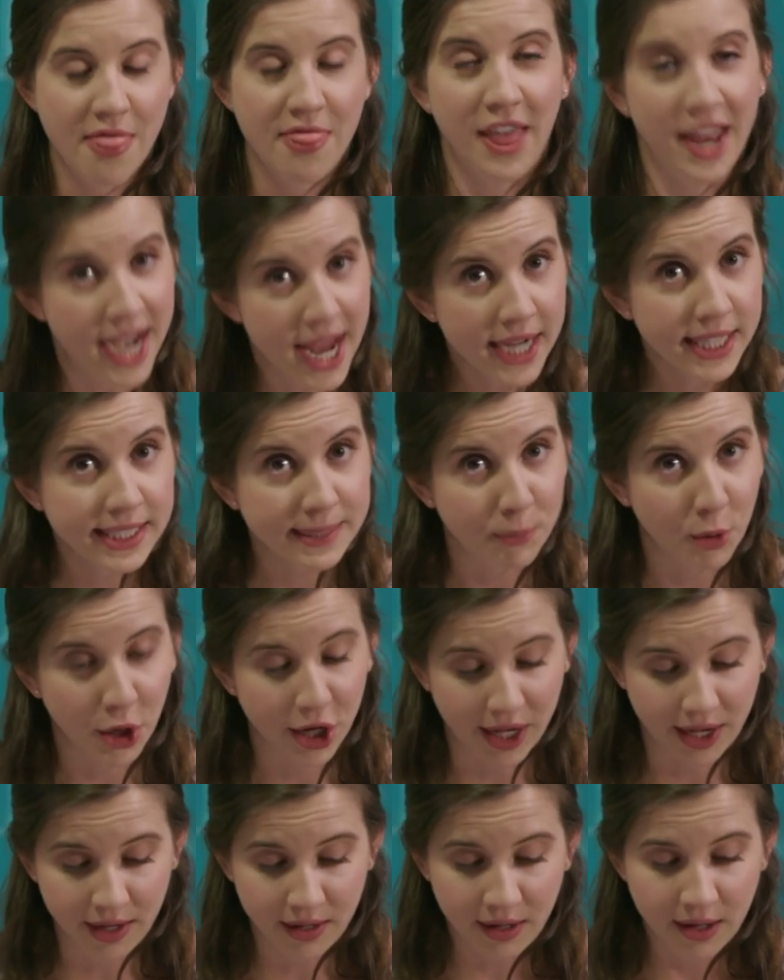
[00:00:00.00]
The next
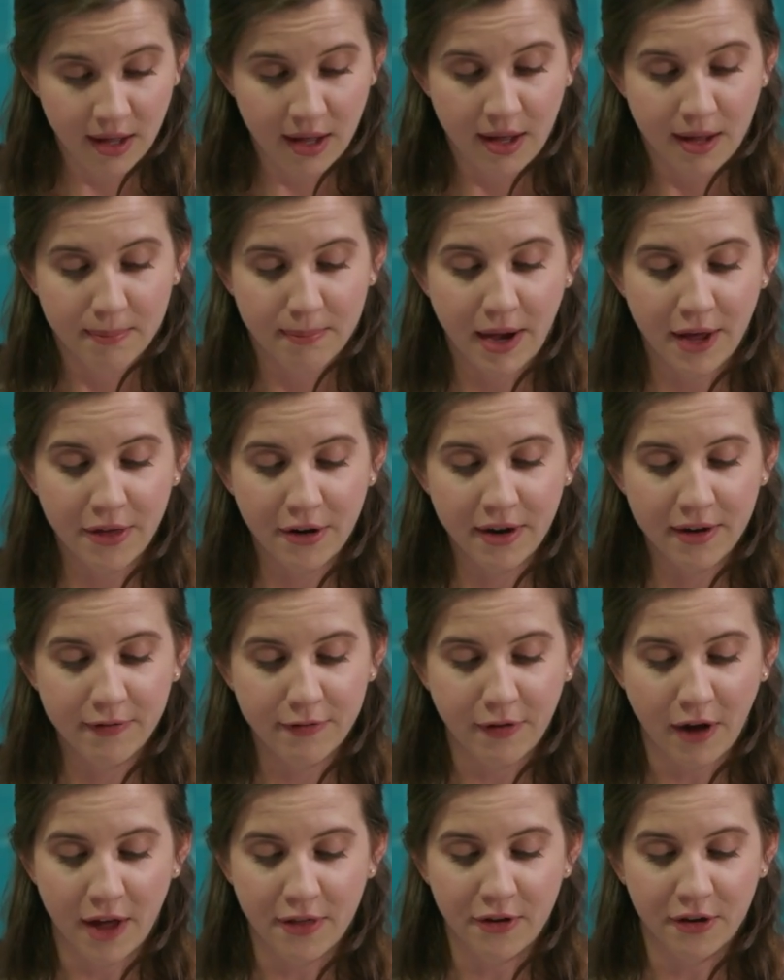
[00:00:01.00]
morning, Mother and
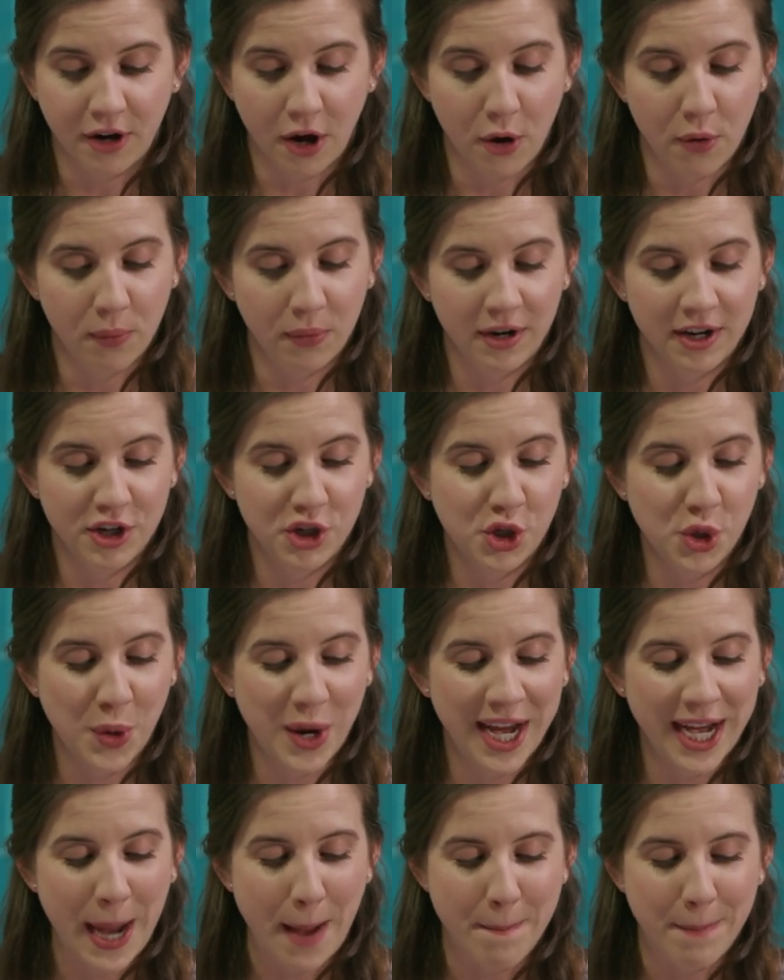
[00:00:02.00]
Father Goat were
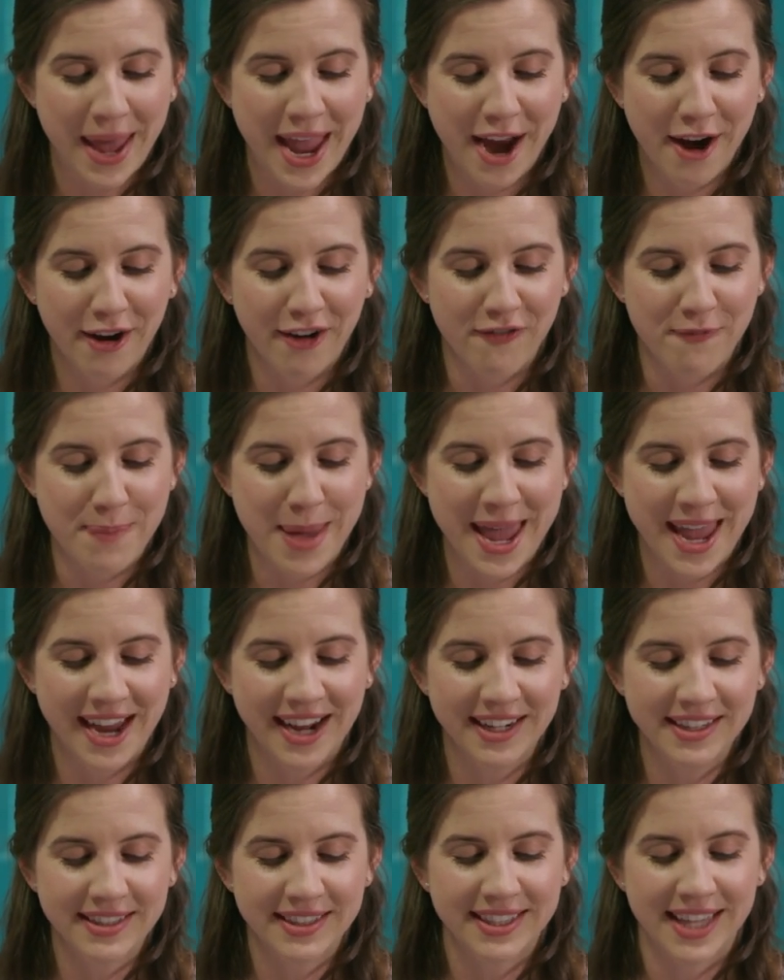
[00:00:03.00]
enjoying a pair of
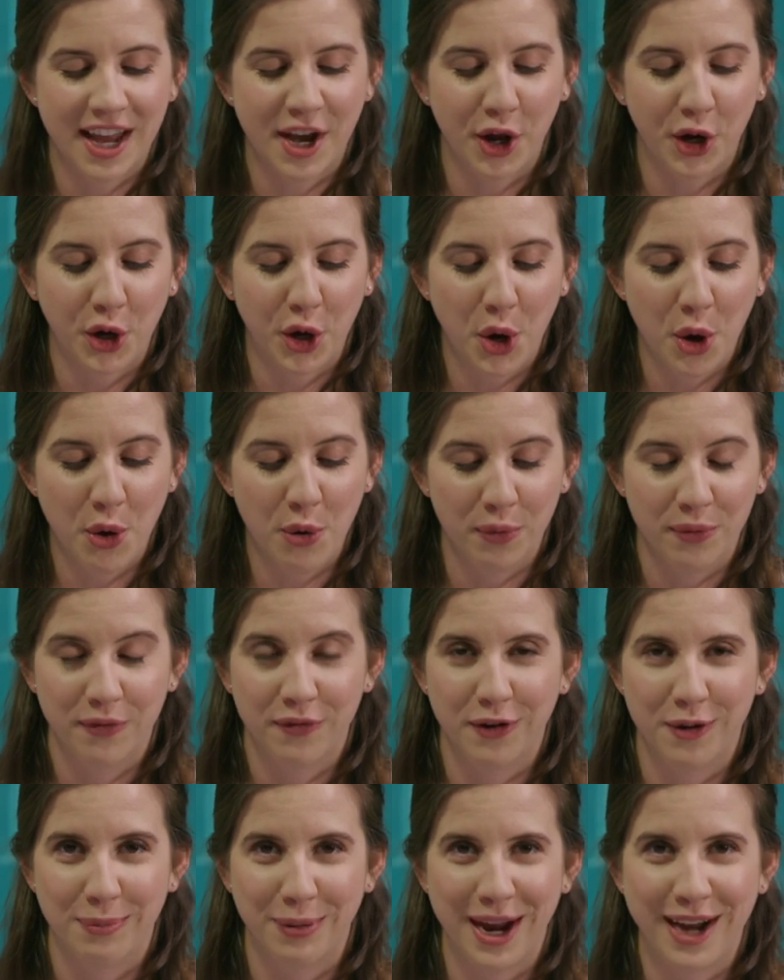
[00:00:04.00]
pants and a coat
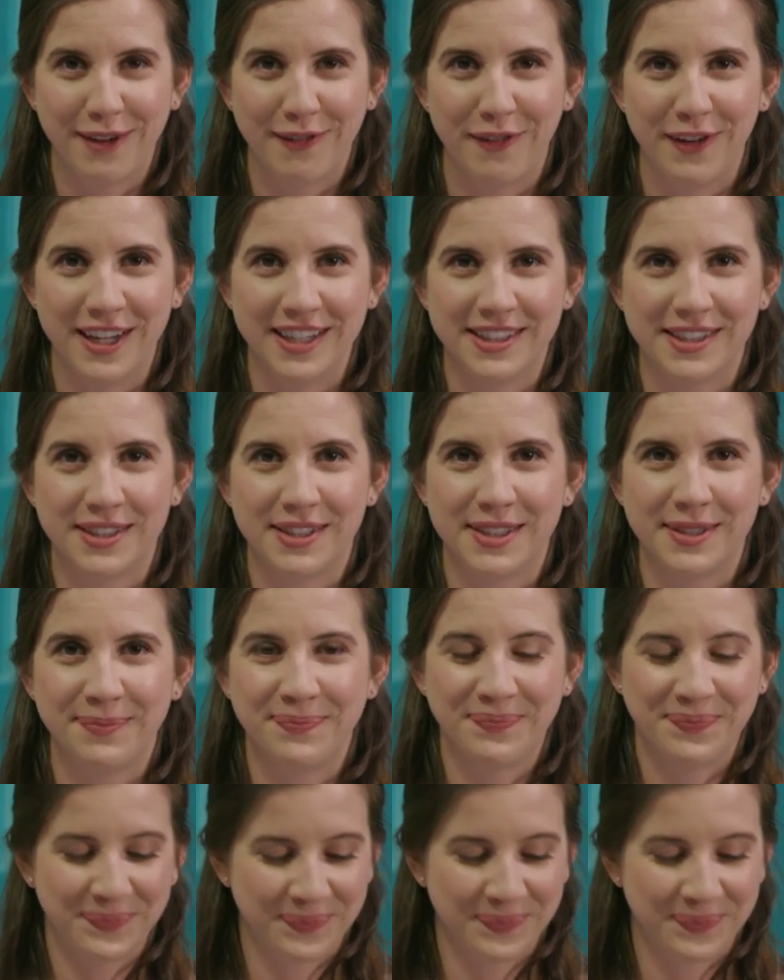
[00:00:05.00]
for breakfast.